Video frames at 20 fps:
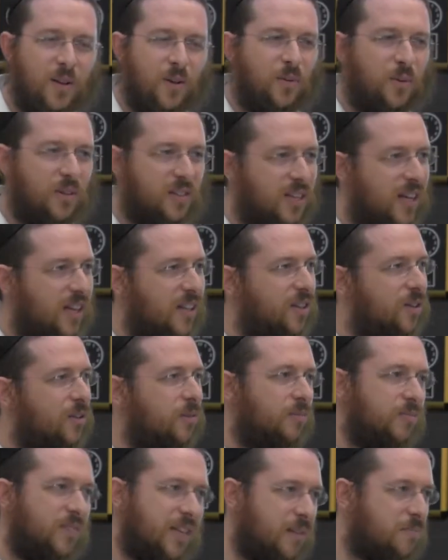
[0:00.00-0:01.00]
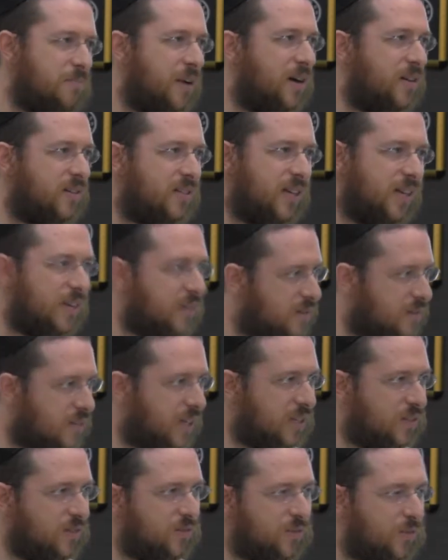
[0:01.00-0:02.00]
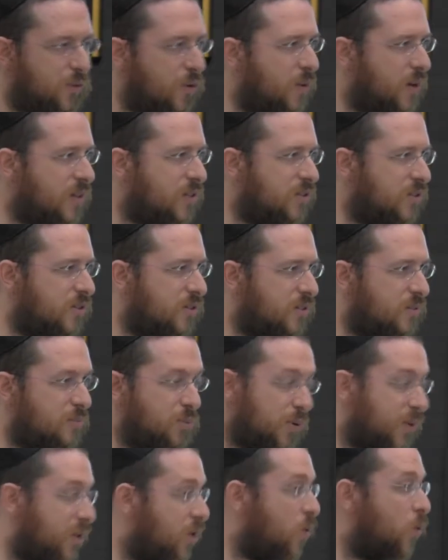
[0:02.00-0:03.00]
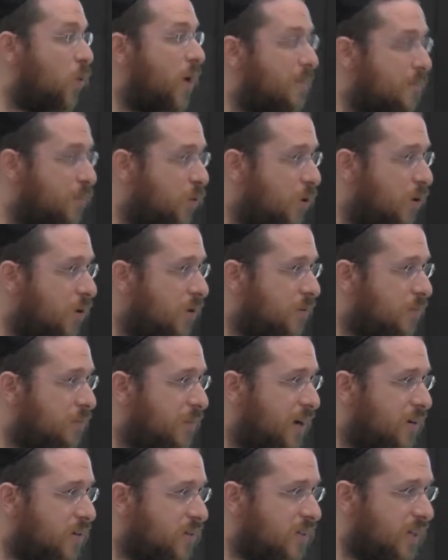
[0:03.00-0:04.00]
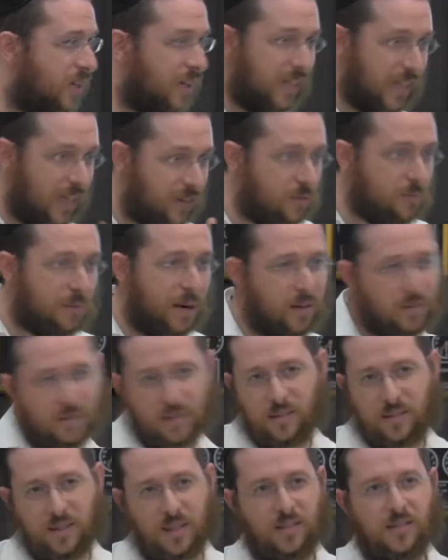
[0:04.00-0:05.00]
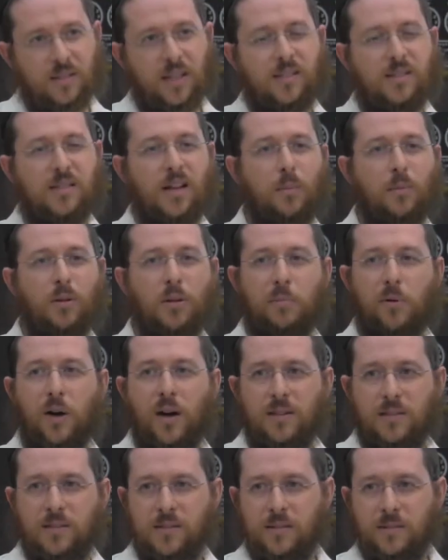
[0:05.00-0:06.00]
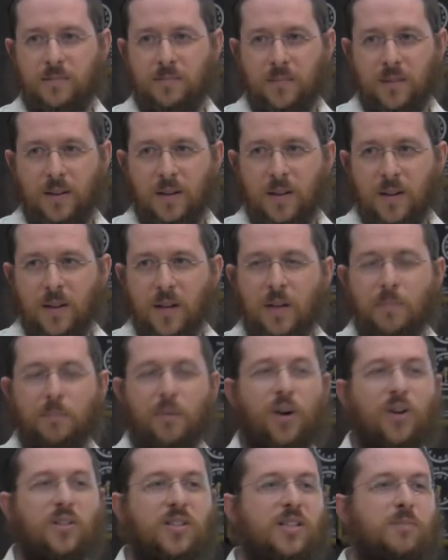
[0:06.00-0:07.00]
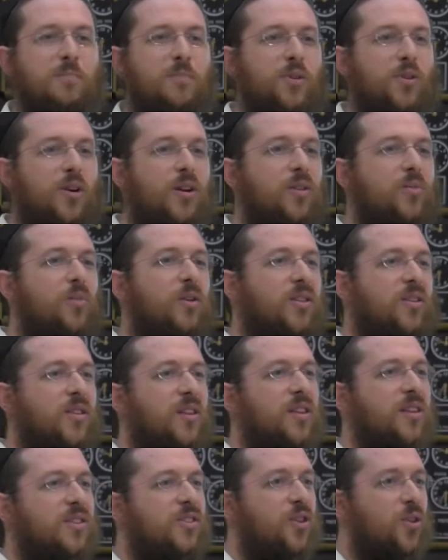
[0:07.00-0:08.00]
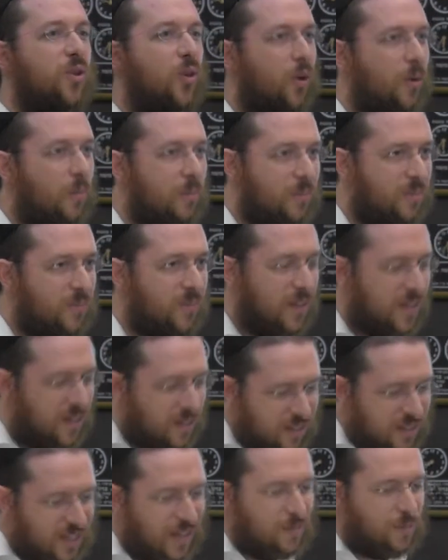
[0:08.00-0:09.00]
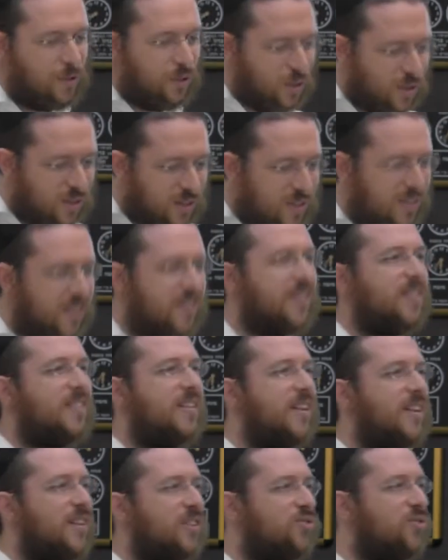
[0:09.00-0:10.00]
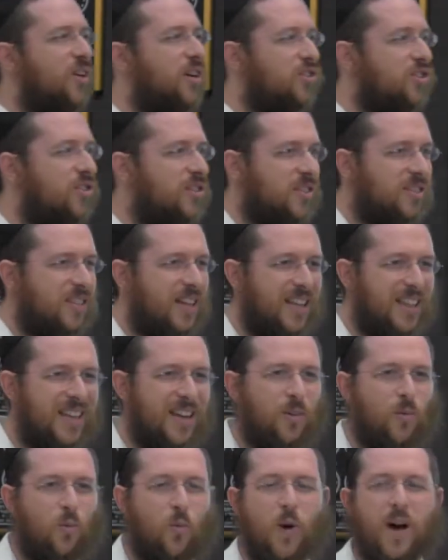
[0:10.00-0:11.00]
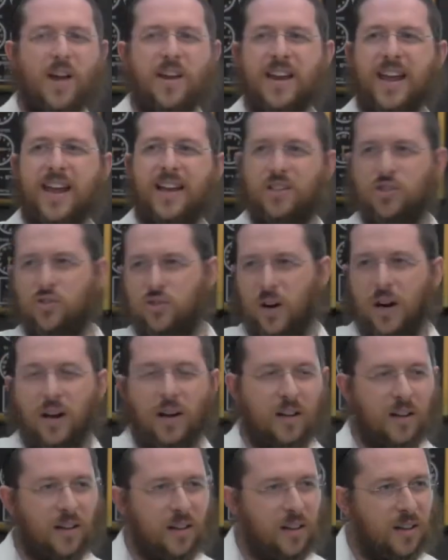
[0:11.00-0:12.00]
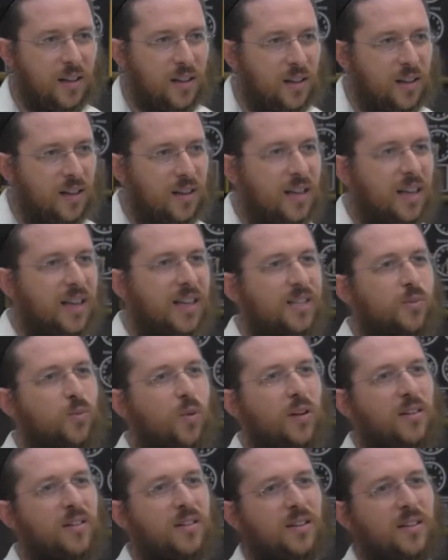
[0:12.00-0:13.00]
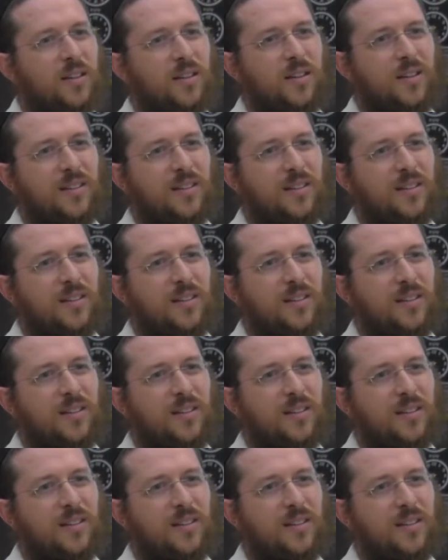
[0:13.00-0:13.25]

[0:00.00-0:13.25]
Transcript: would tell you 10 parasangs, that's for one zuz. If you want to go one more parasang, 11 parasangs, that's, that's double the price because it's beyond what is the norm. The Talmud uses this as an illustration to say that one extra is what